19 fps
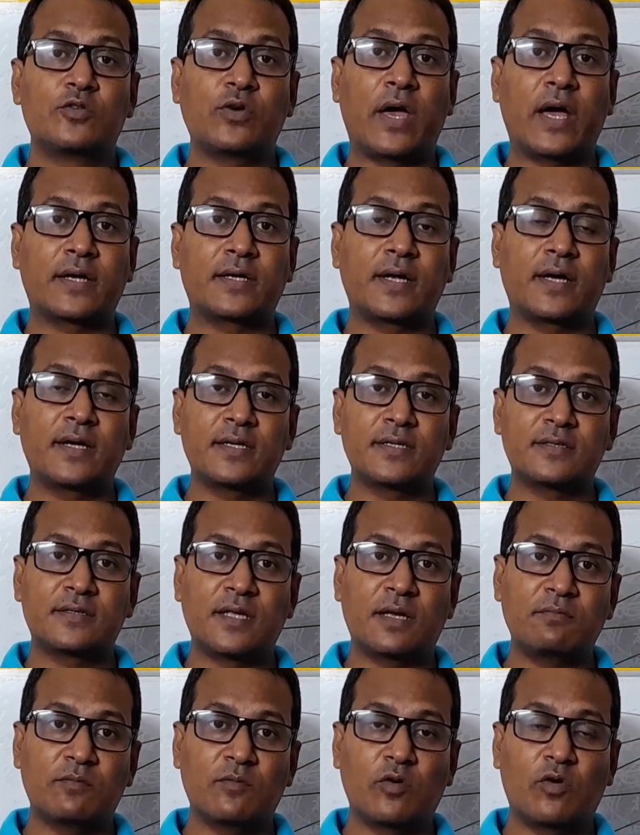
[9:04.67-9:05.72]
to act against
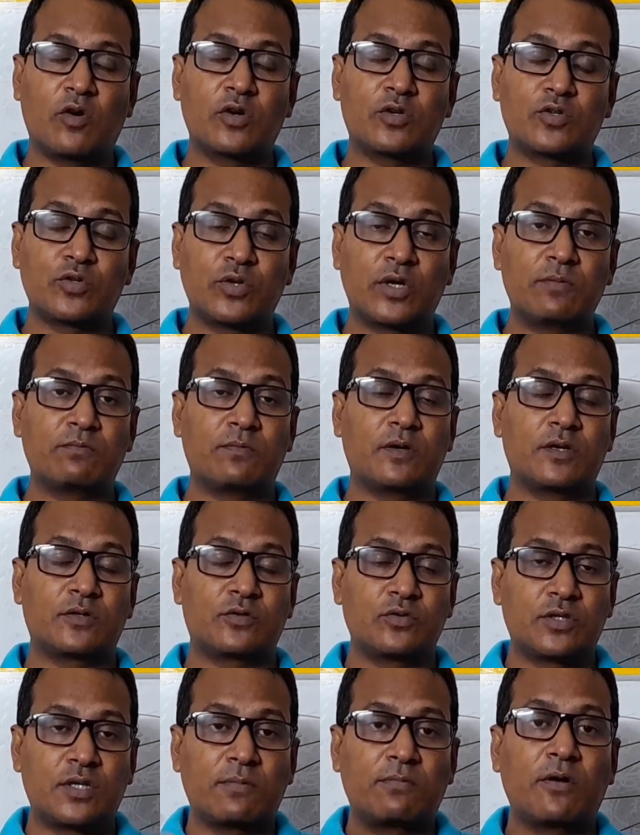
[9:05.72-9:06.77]
them or
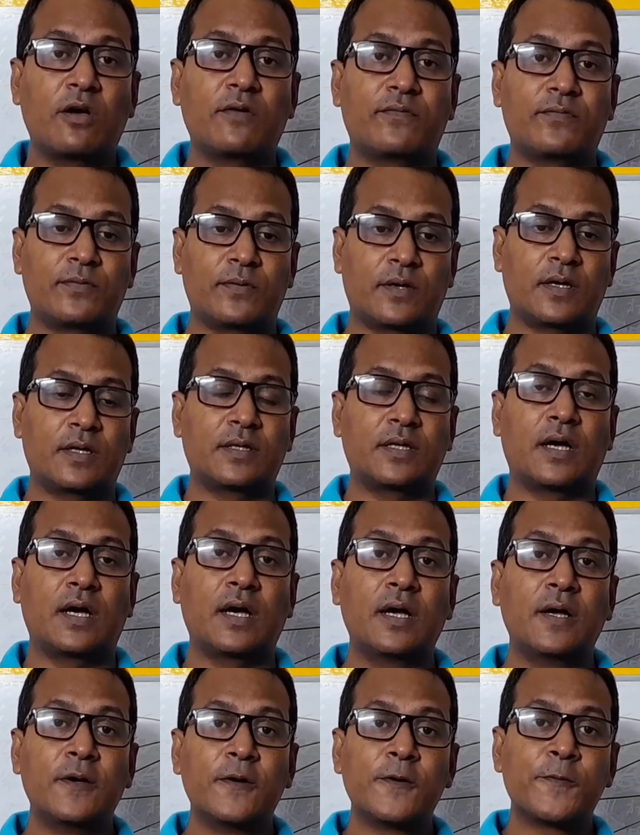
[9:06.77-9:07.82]
to develop the
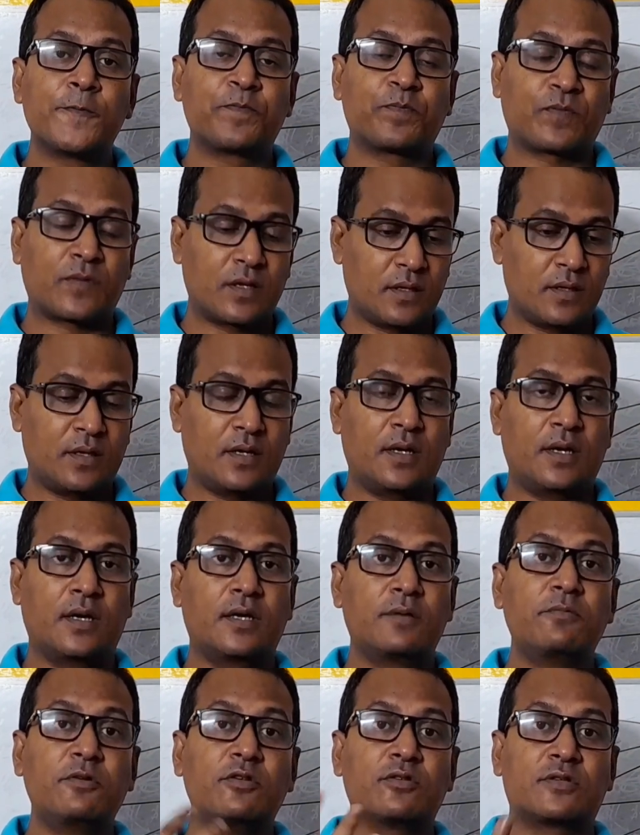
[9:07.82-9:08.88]

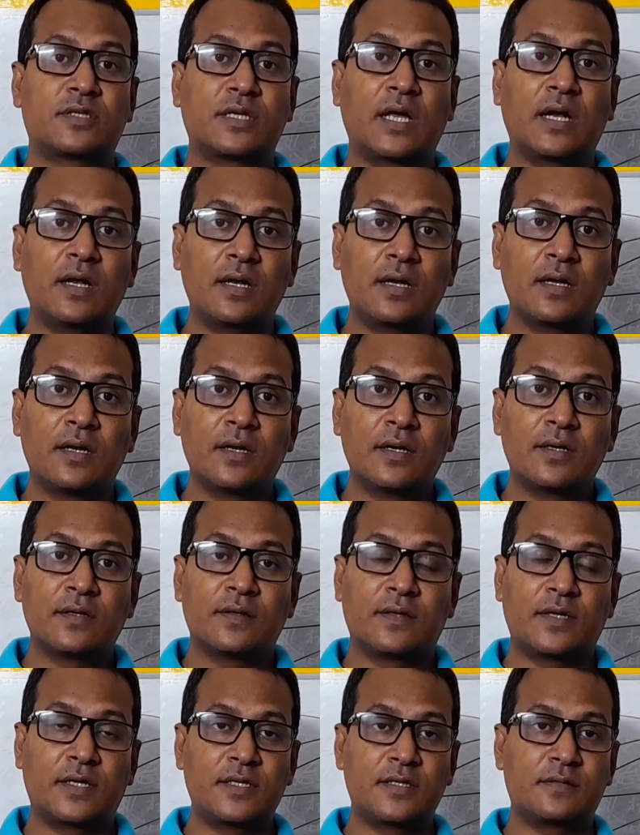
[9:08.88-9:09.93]
immune cell,
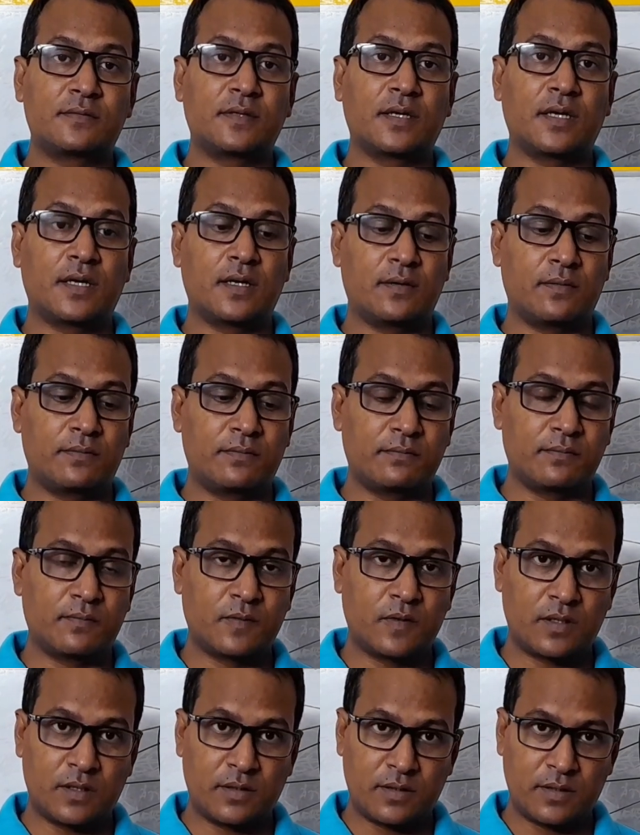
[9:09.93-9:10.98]
that is the
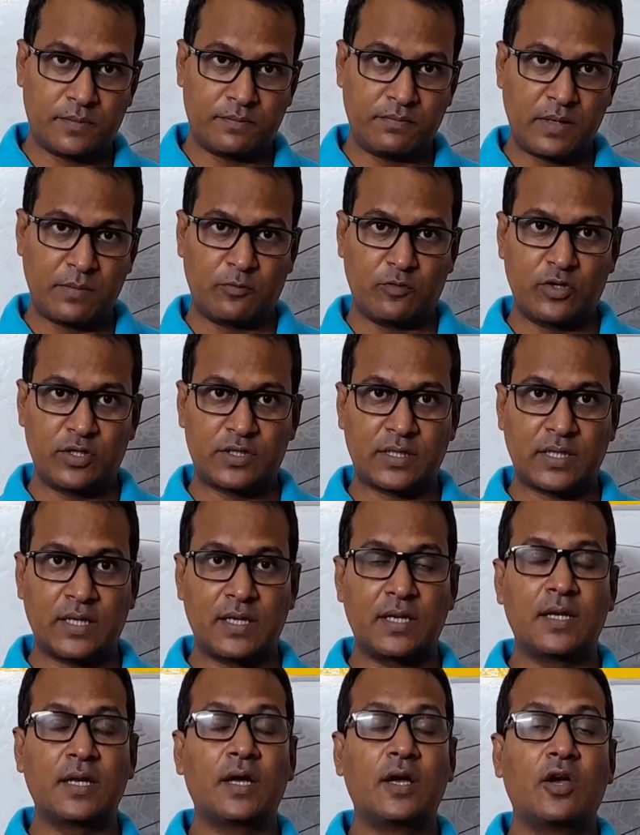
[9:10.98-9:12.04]
memory
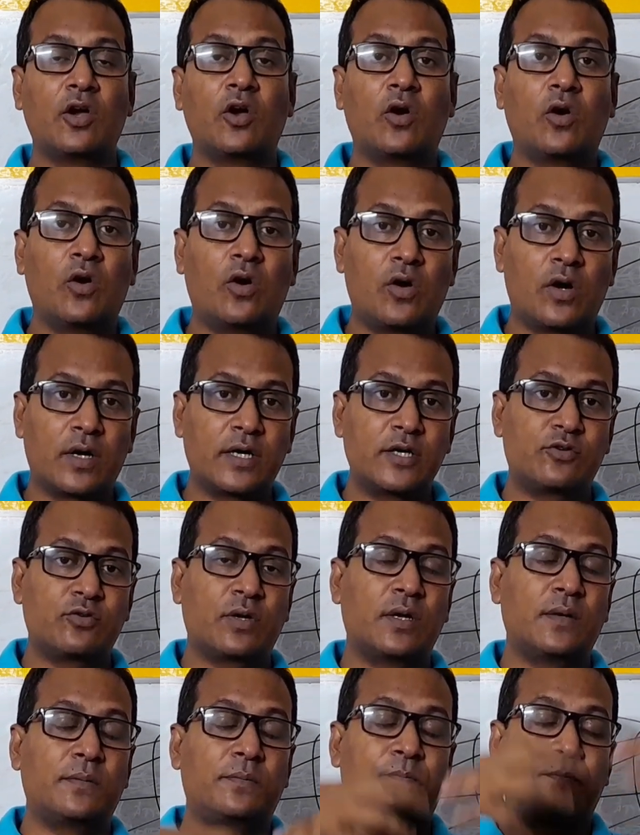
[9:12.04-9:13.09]
cell, or it
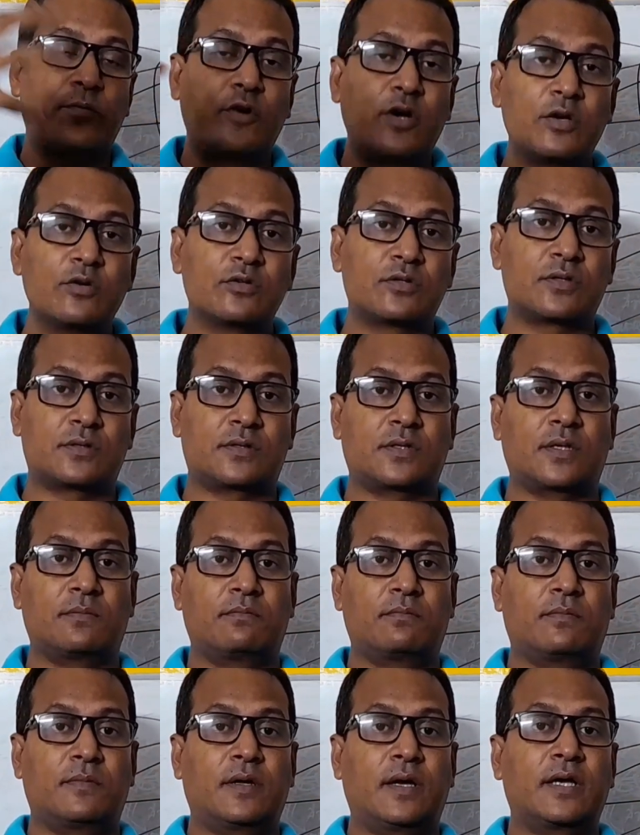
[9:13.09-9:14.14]
will produce
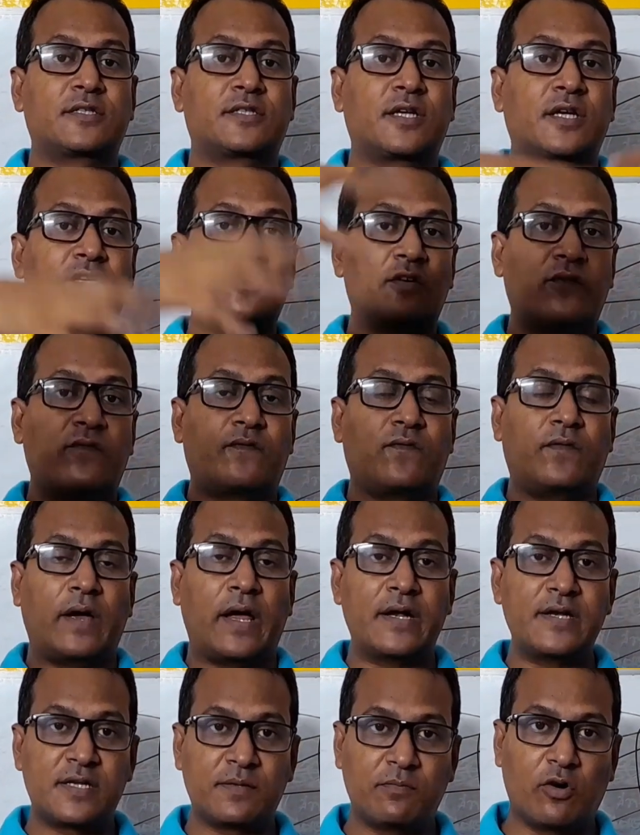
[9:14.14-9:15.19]
some extent of
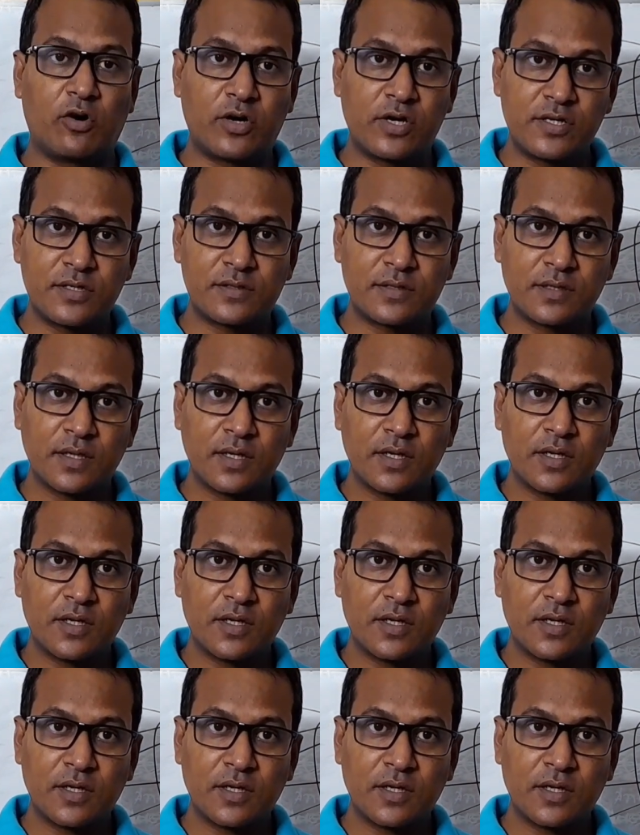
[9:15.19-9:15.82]
antibodies.